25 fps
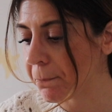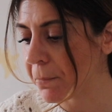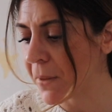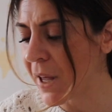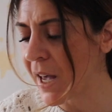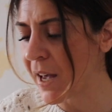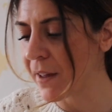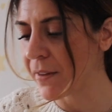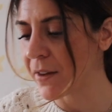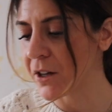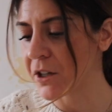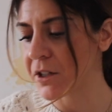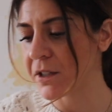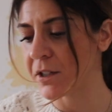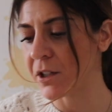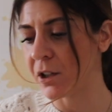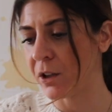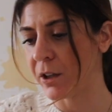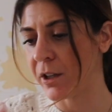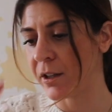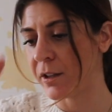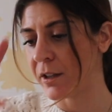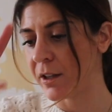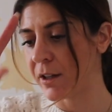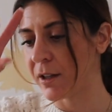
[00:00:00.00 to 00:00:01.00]
yeah, they're
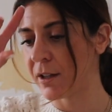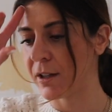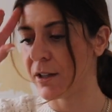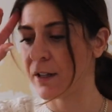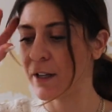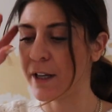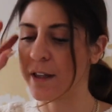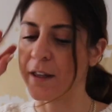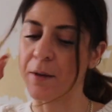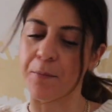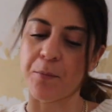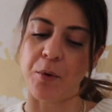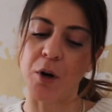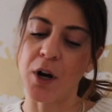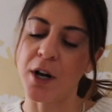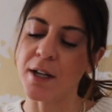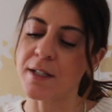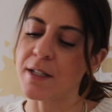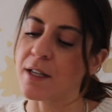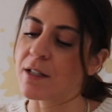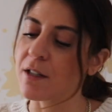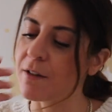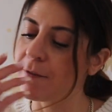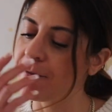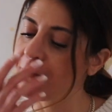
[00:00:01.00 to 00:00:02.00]
still in the in the
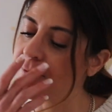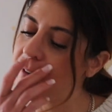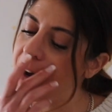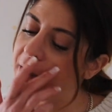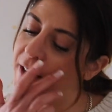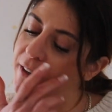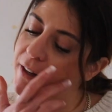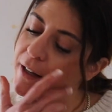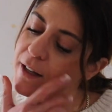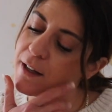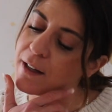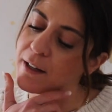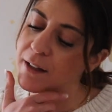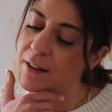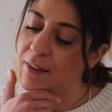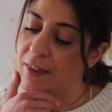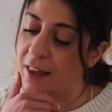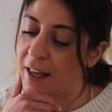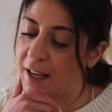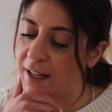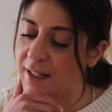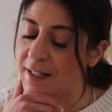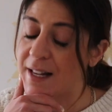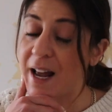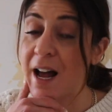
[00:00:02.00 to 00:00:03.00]
process of finding
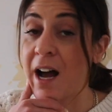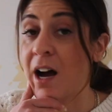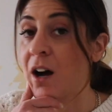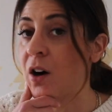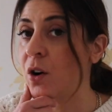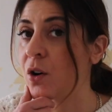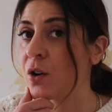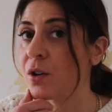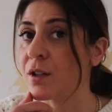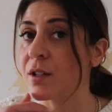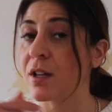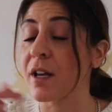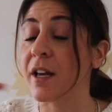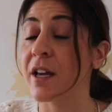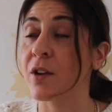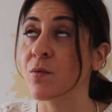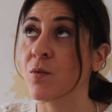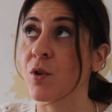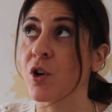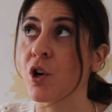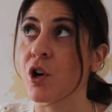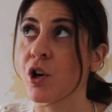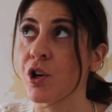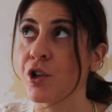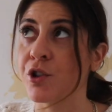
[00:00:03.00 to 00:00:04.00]
things out
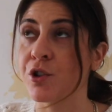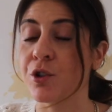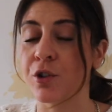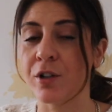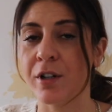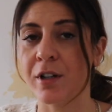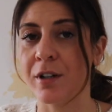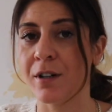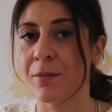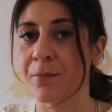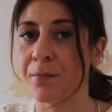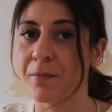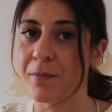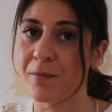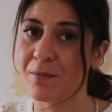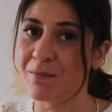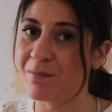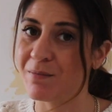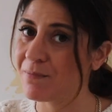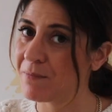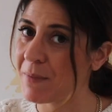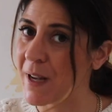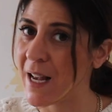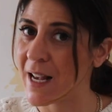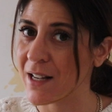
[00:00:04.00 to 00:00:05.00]
in regards to their
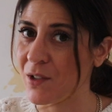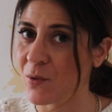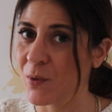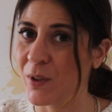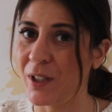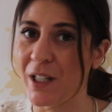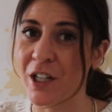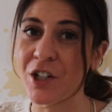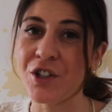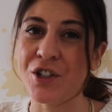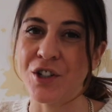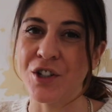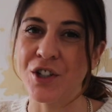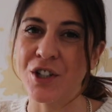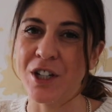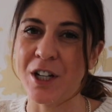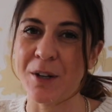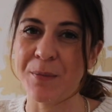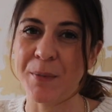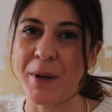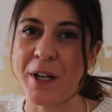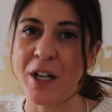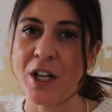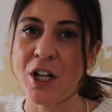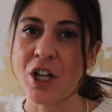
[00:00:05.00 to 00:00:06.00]
past
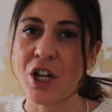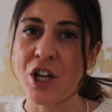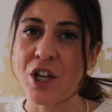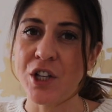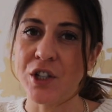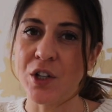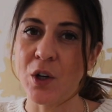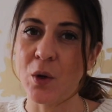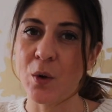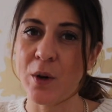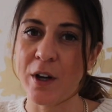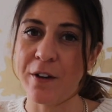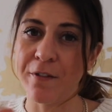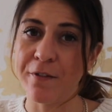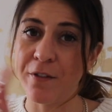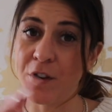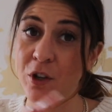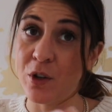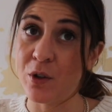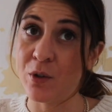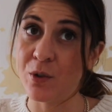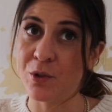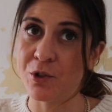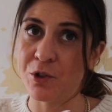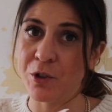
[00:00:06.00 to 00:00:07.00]
relationship. So if
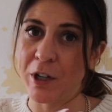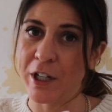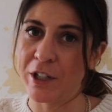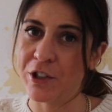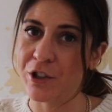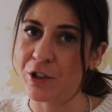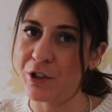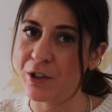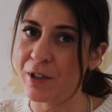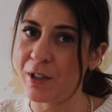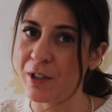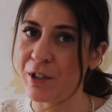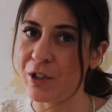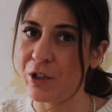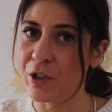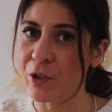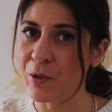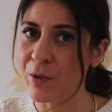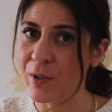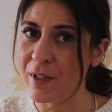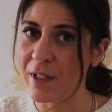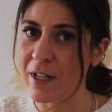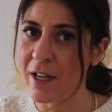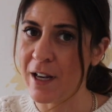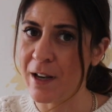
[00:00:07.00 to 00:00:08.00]
you try to
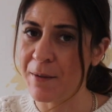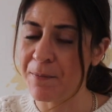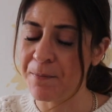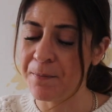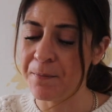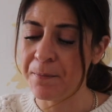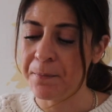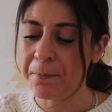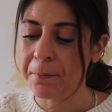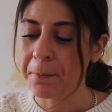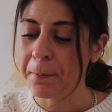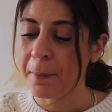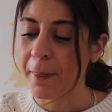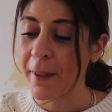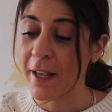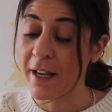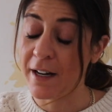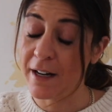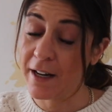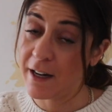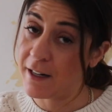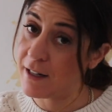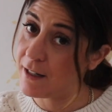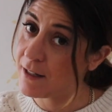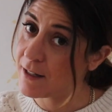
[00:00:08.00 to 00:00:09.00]
seduce them
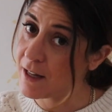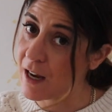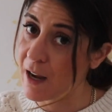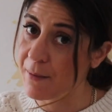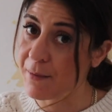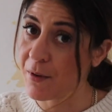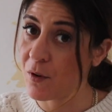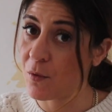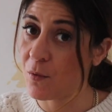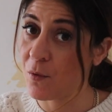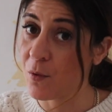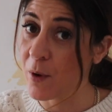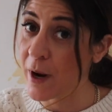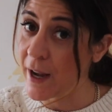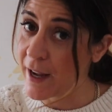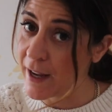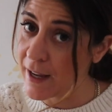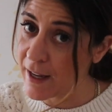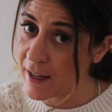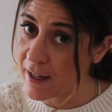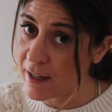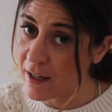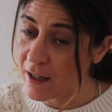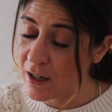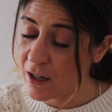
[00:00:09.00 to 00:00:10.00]
in any type of
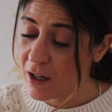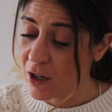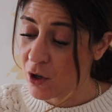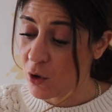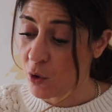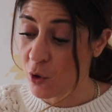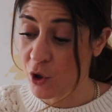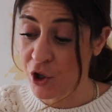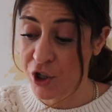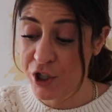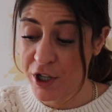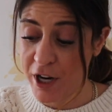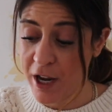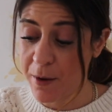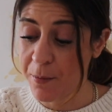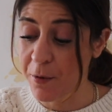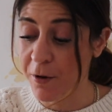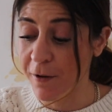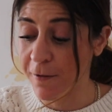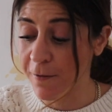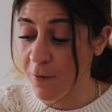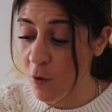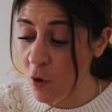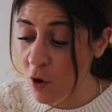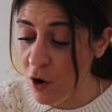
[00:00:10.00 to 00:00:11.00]
way or shape
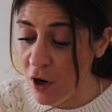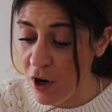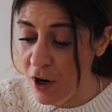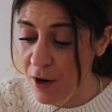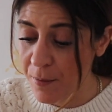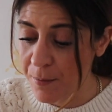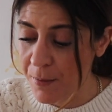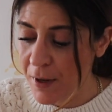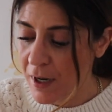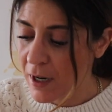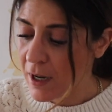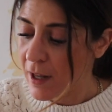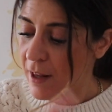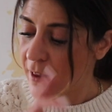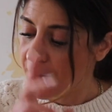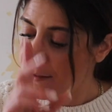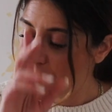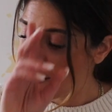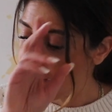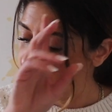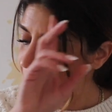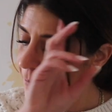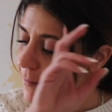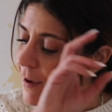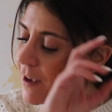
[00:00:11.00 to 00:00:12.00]
or form,
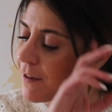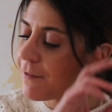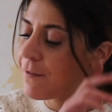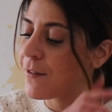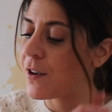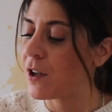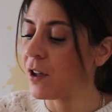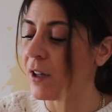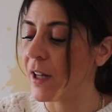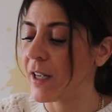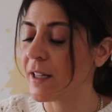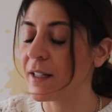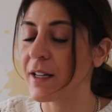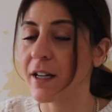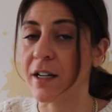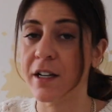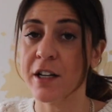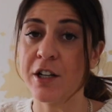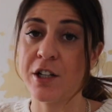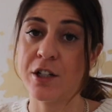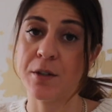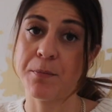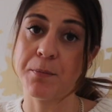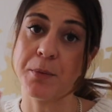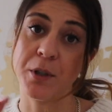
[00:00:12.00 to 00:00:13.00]
they may feel like they
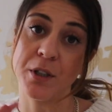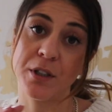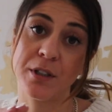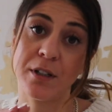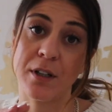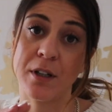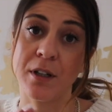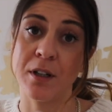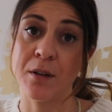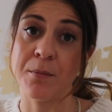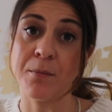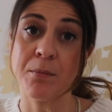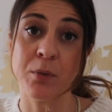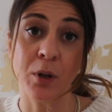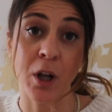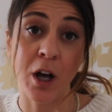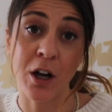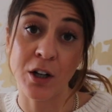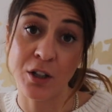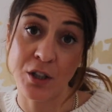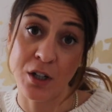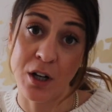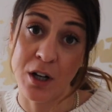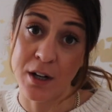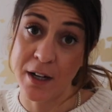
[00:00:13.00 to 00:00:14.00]
need to put the
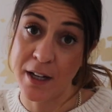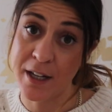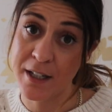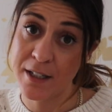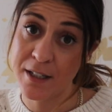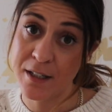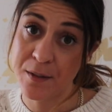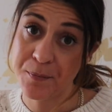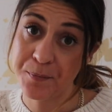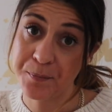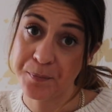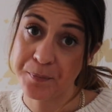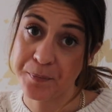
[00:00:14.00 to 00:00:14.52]
blocks on it